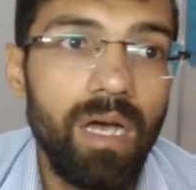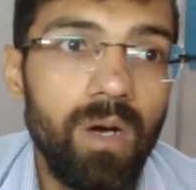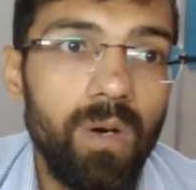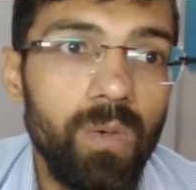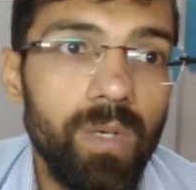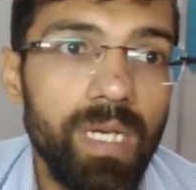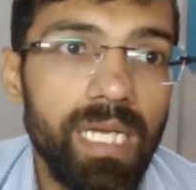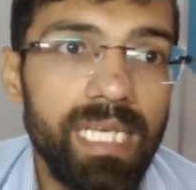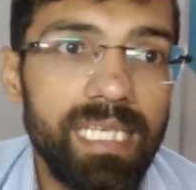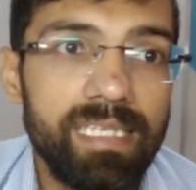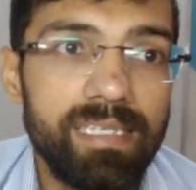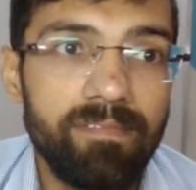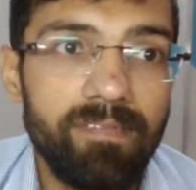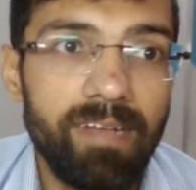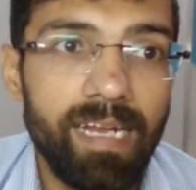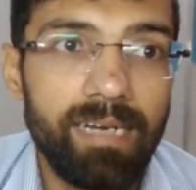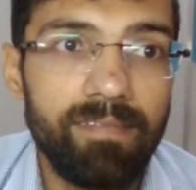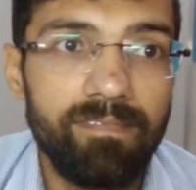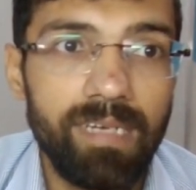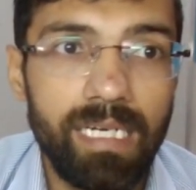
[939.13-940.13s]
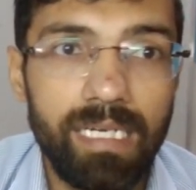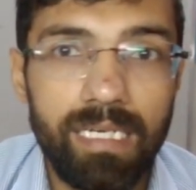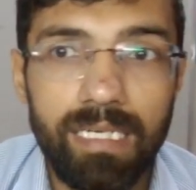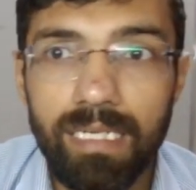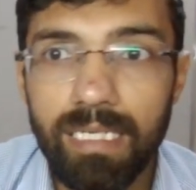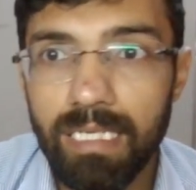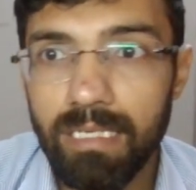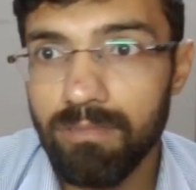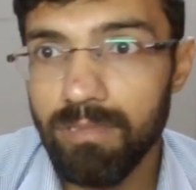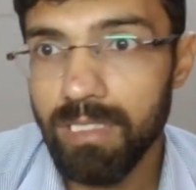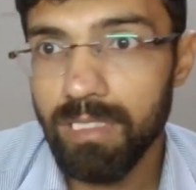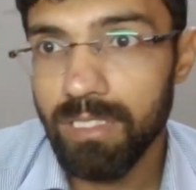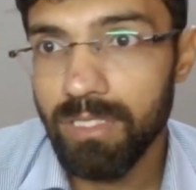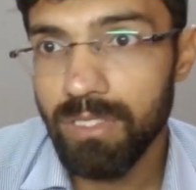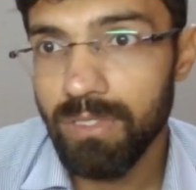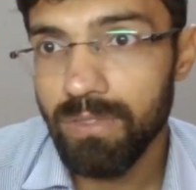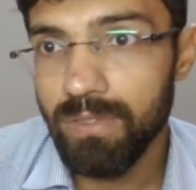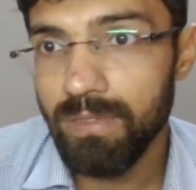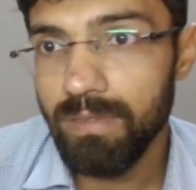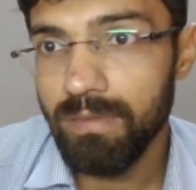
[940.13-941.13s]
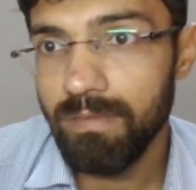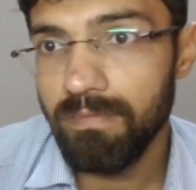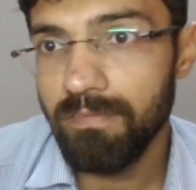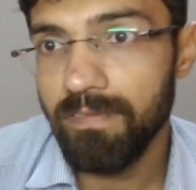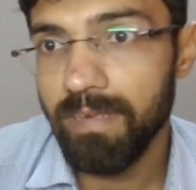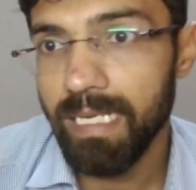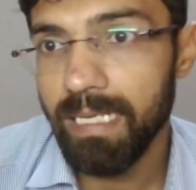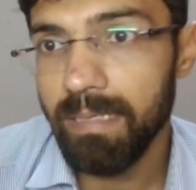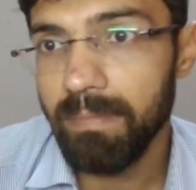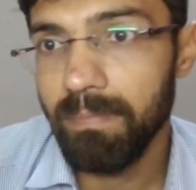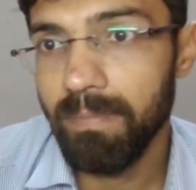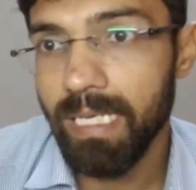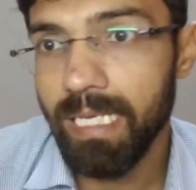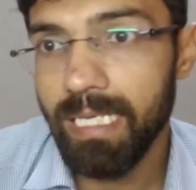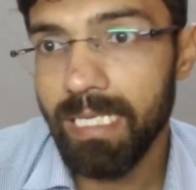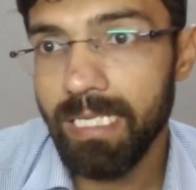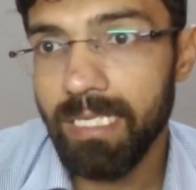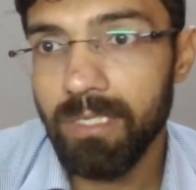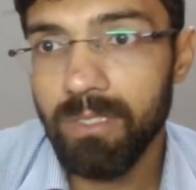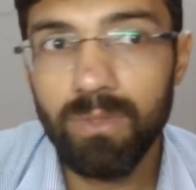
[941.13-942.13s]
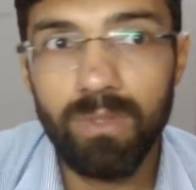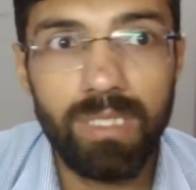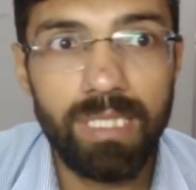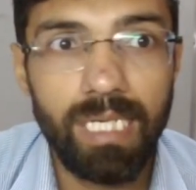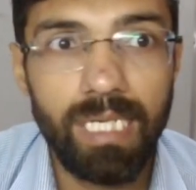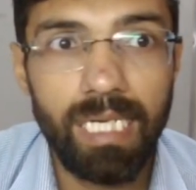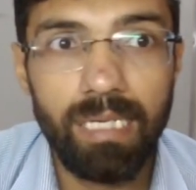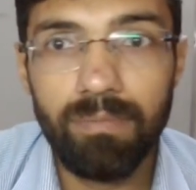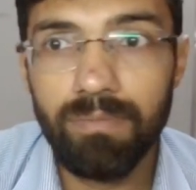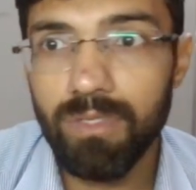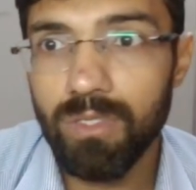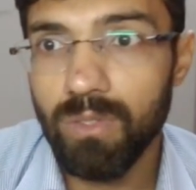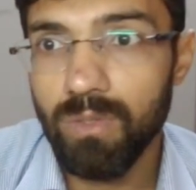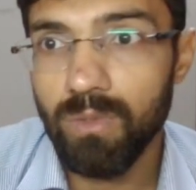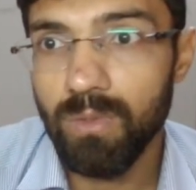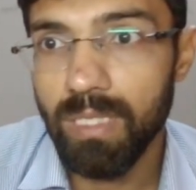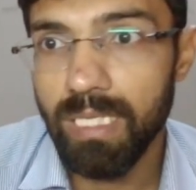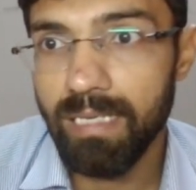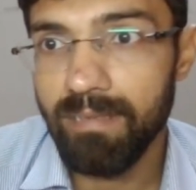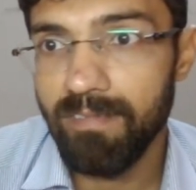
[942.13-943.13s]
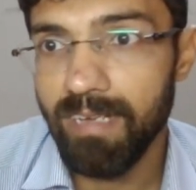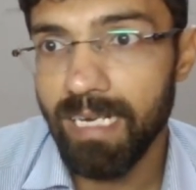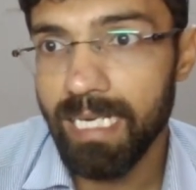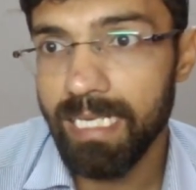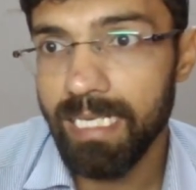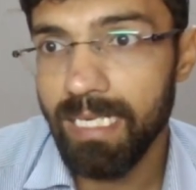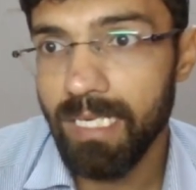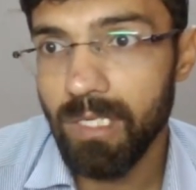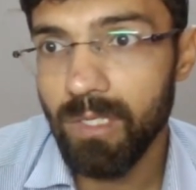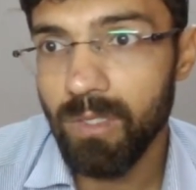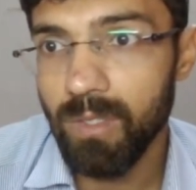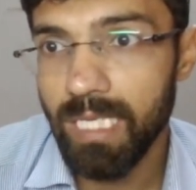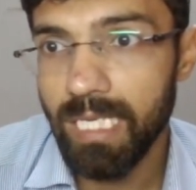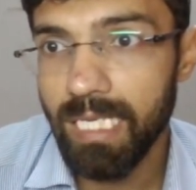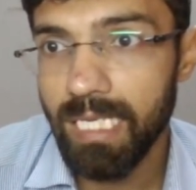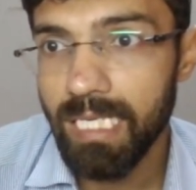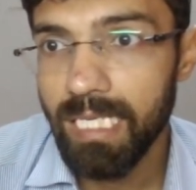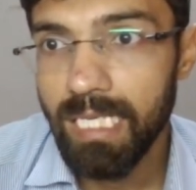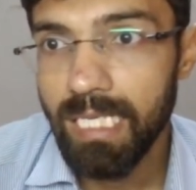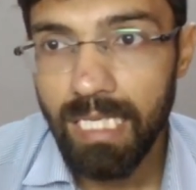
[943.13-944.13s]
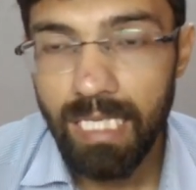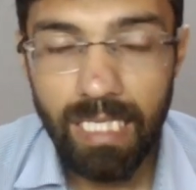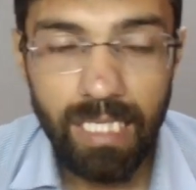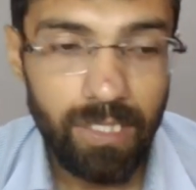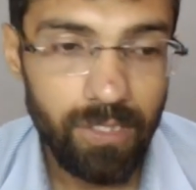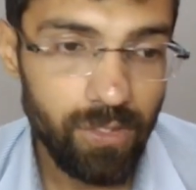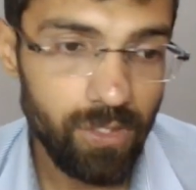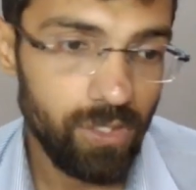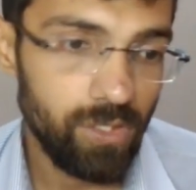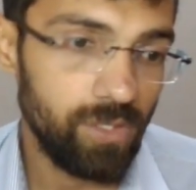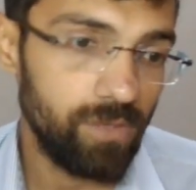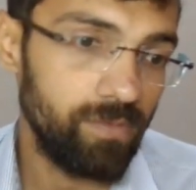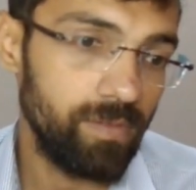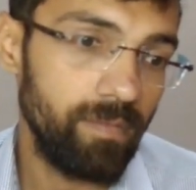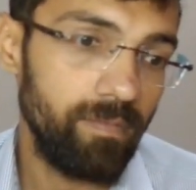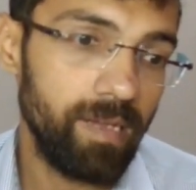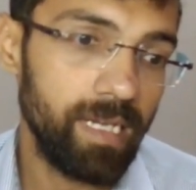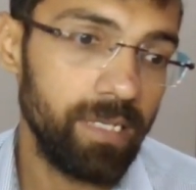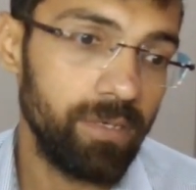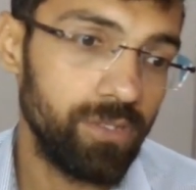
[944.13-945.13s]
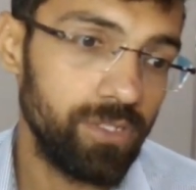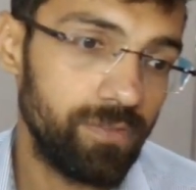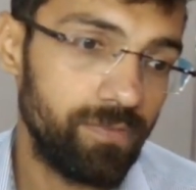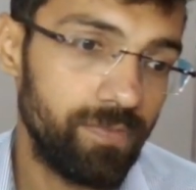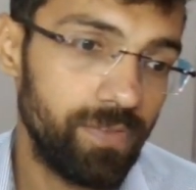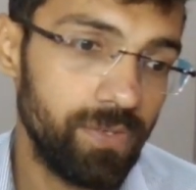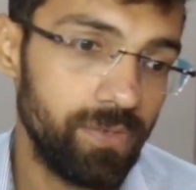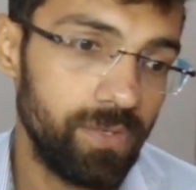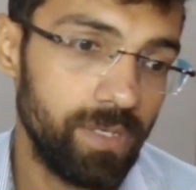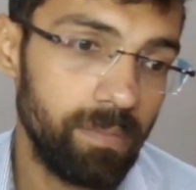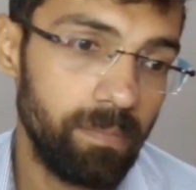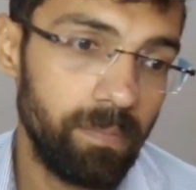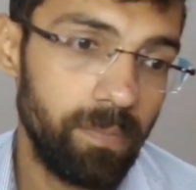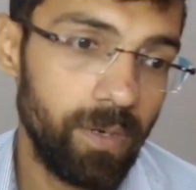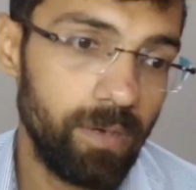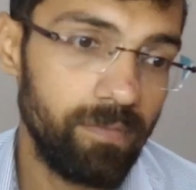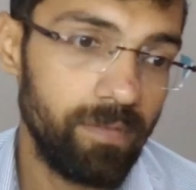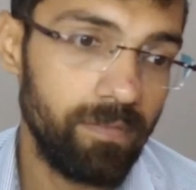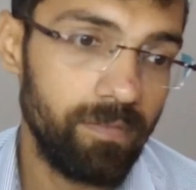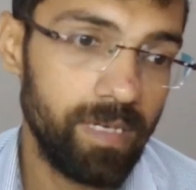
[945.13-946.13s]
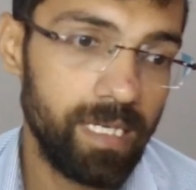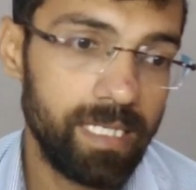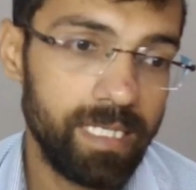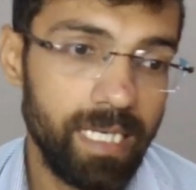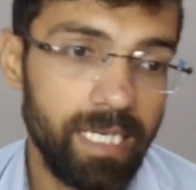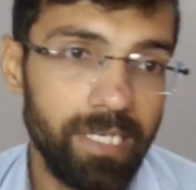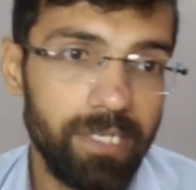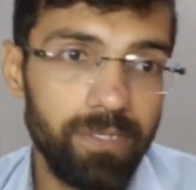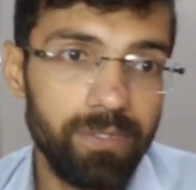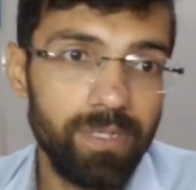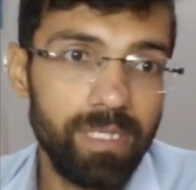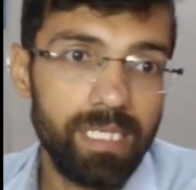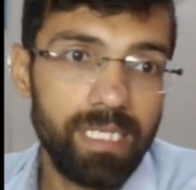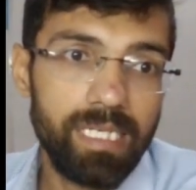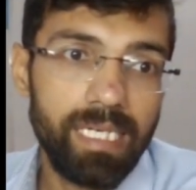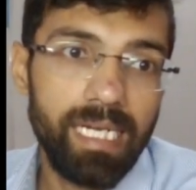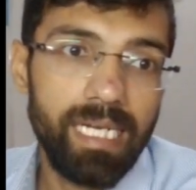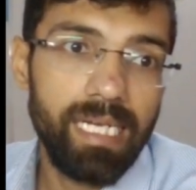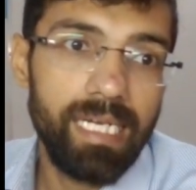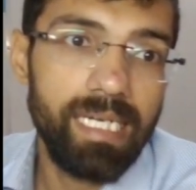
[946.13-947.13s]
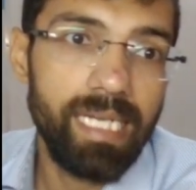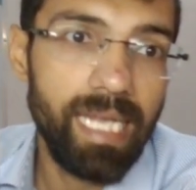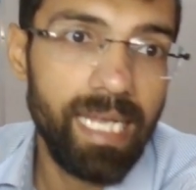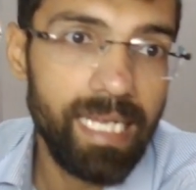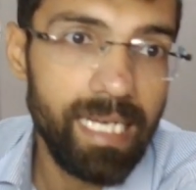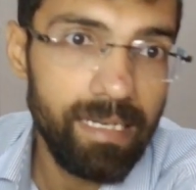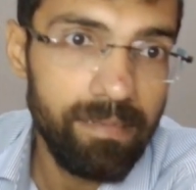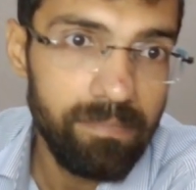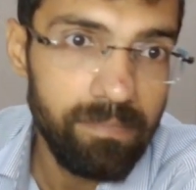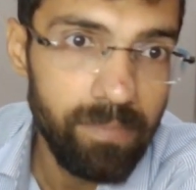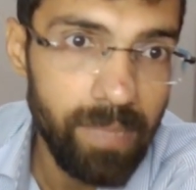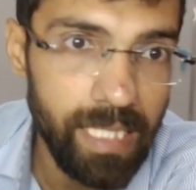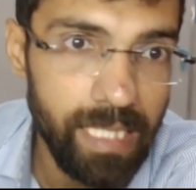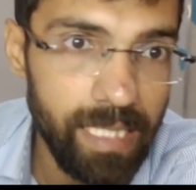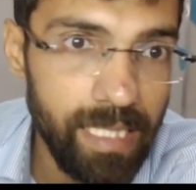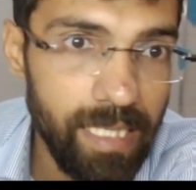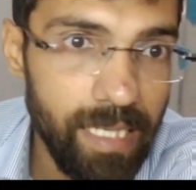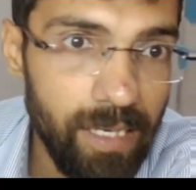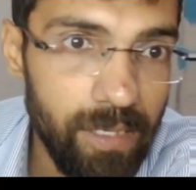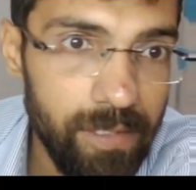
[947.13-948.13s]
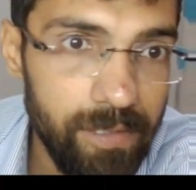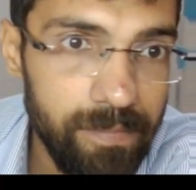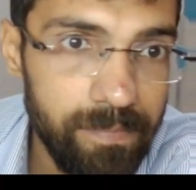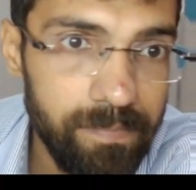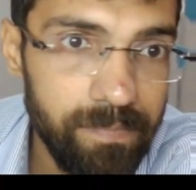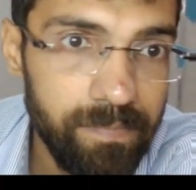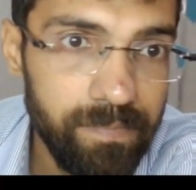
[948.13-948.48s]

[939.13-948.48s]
Vector equals to 5 by 2 times OA vector. Okay, so we will use we will try to understand our diagram better now.